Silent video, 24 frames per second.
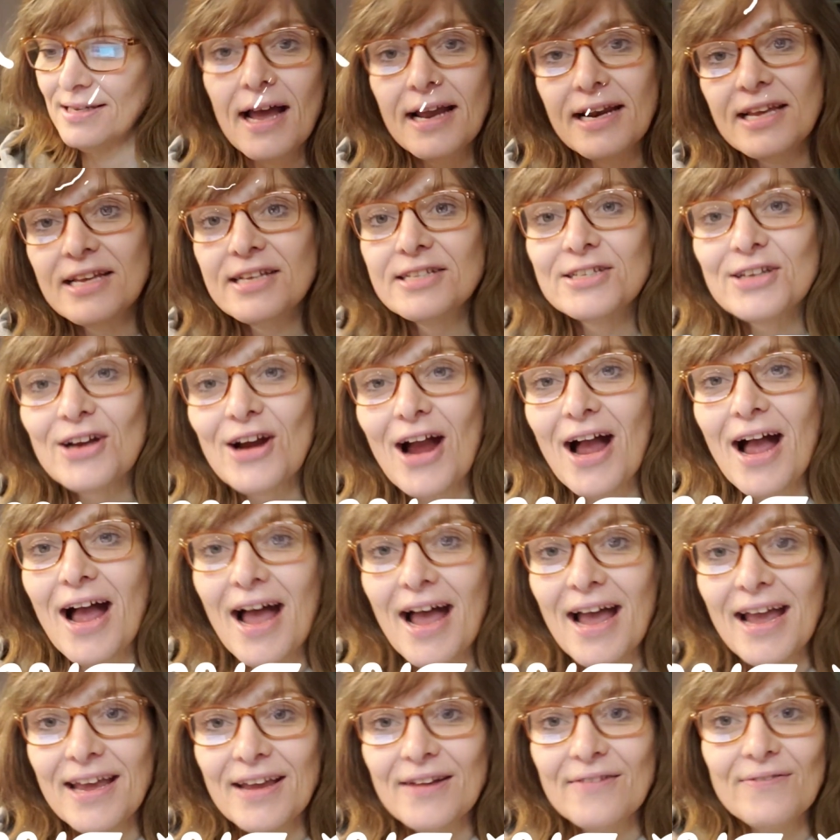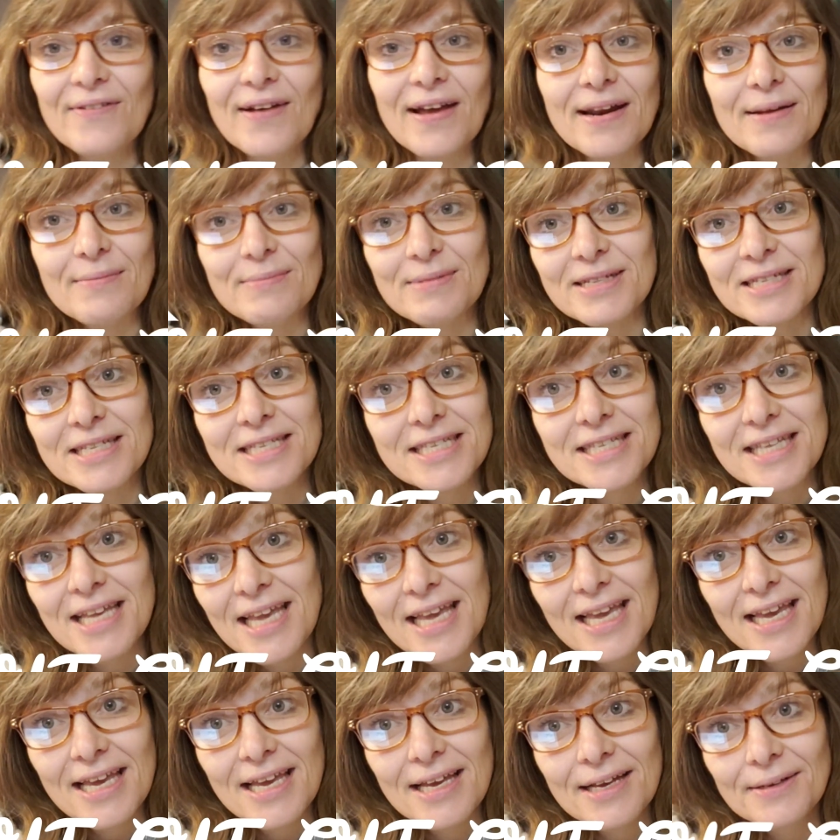Onions are high in vitamin
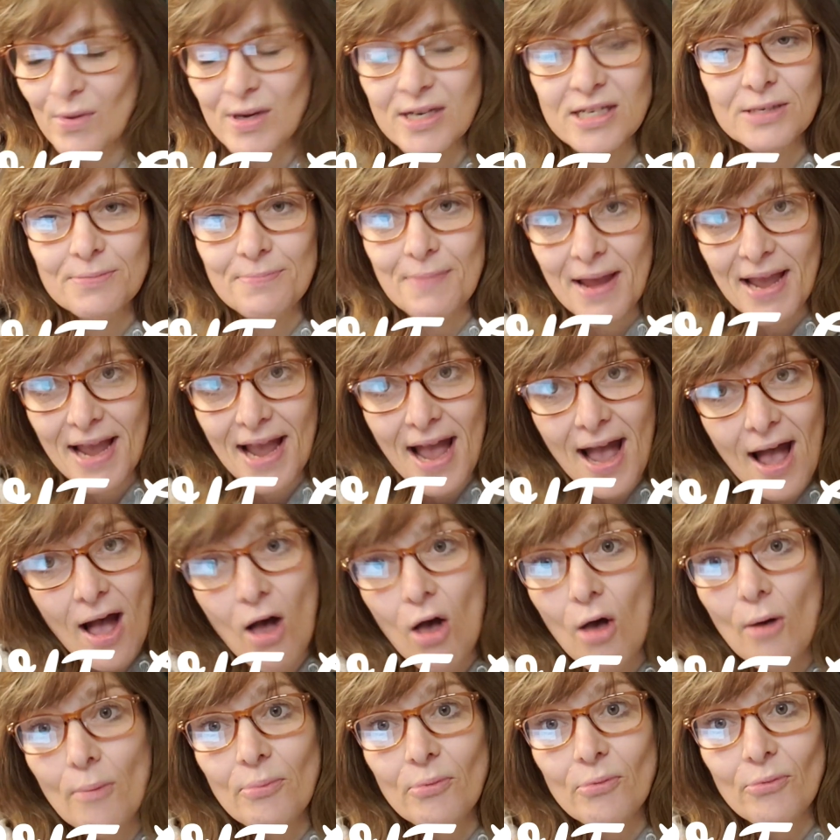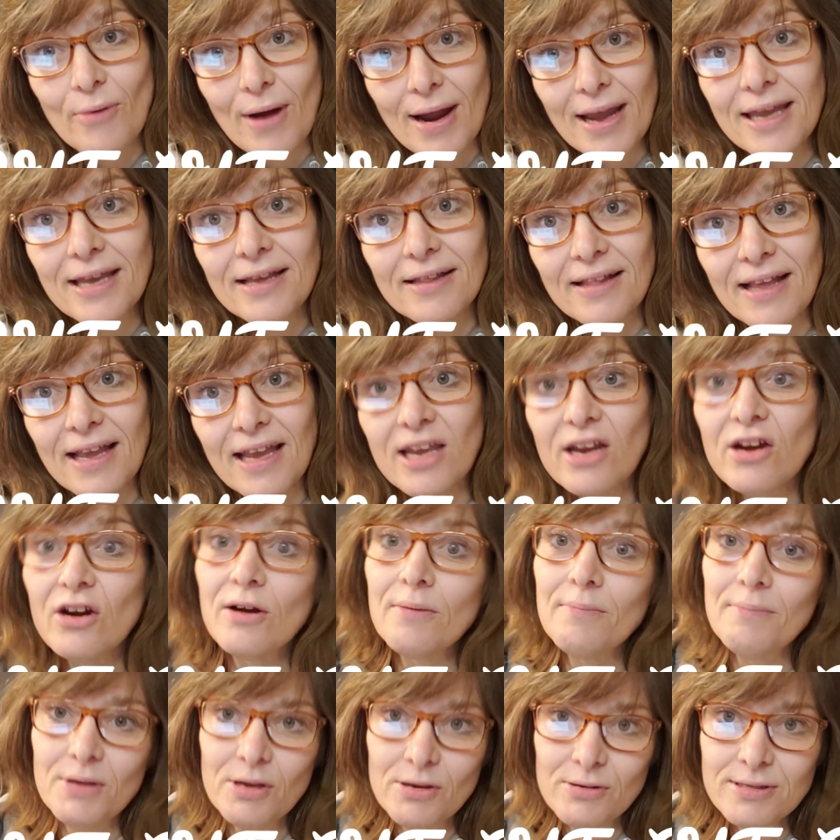C, which may help regulate your
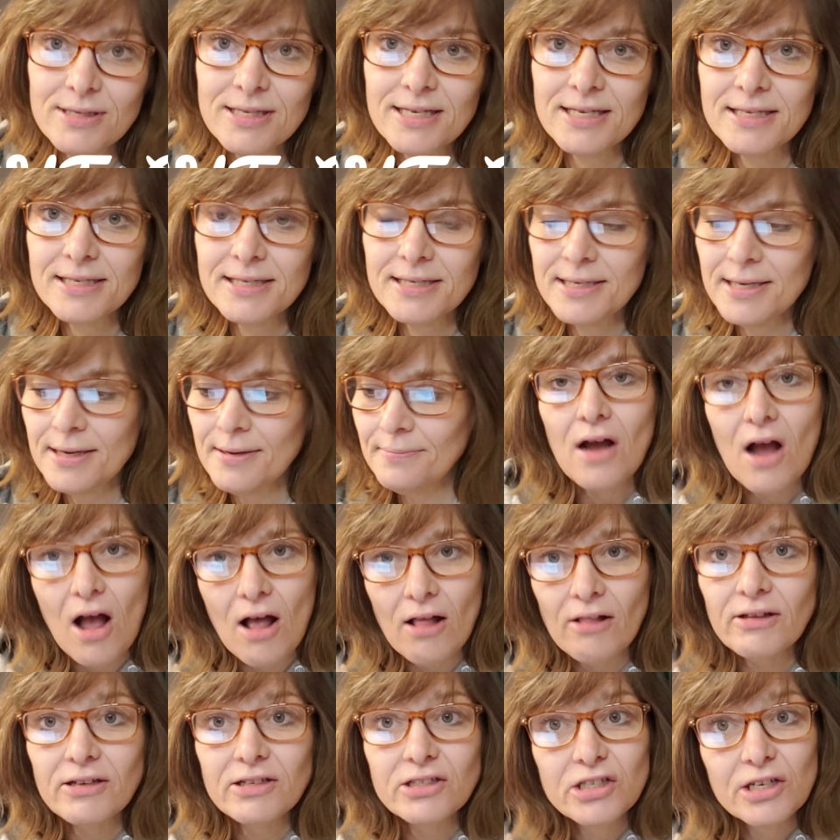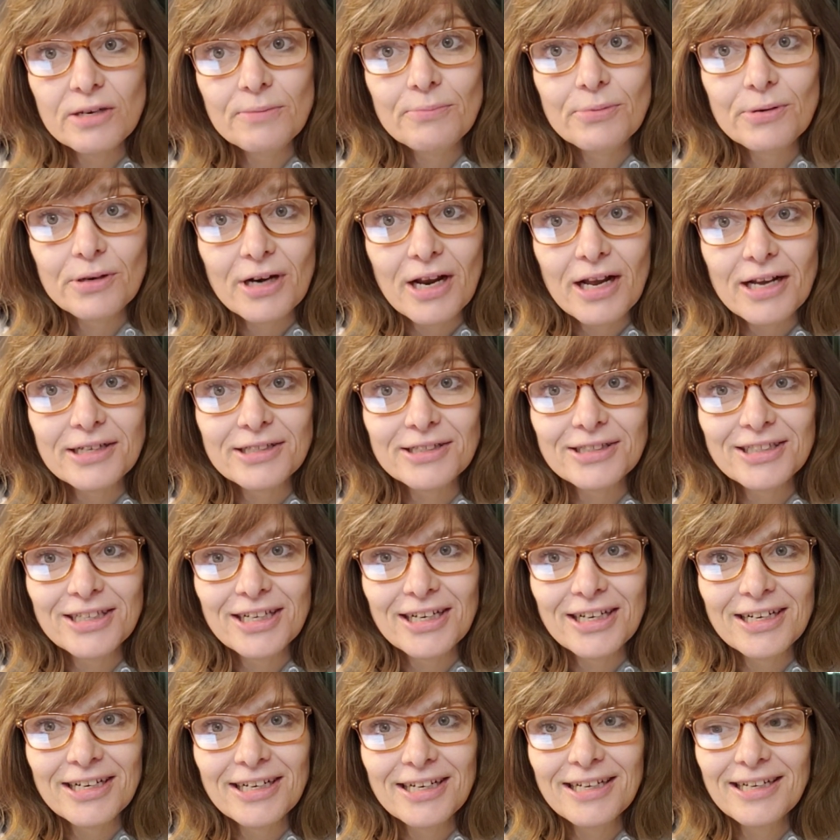immune system, collagen
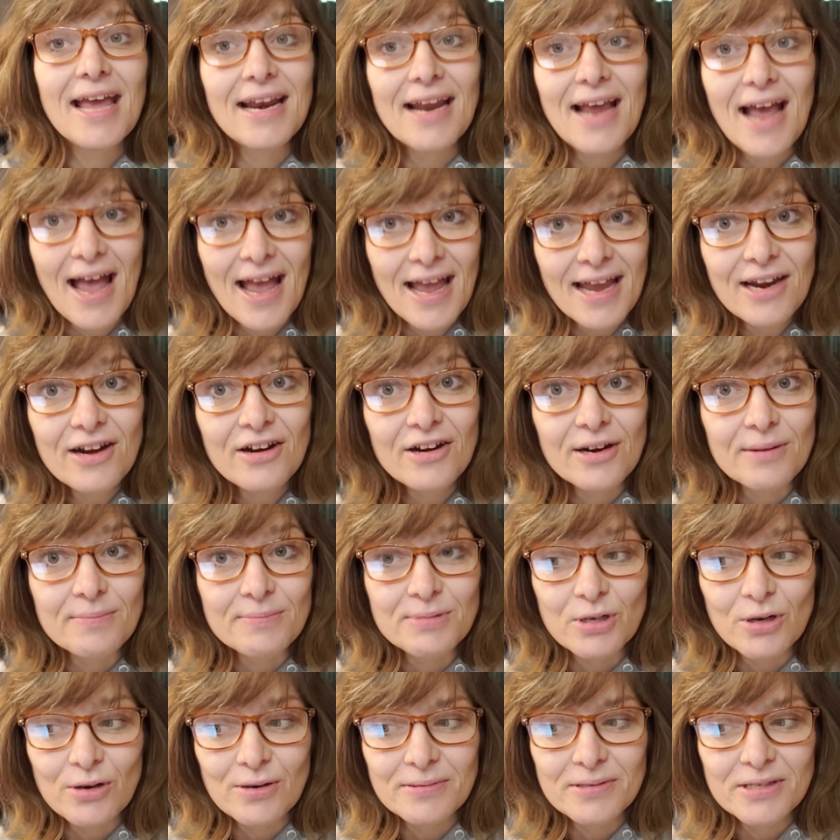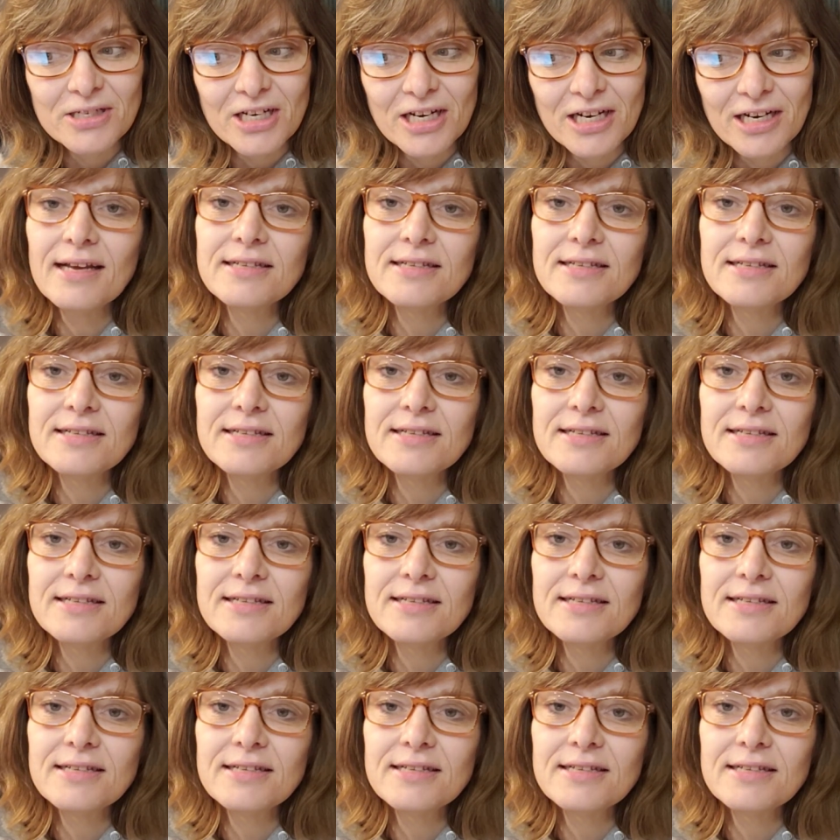production, and iron absorption.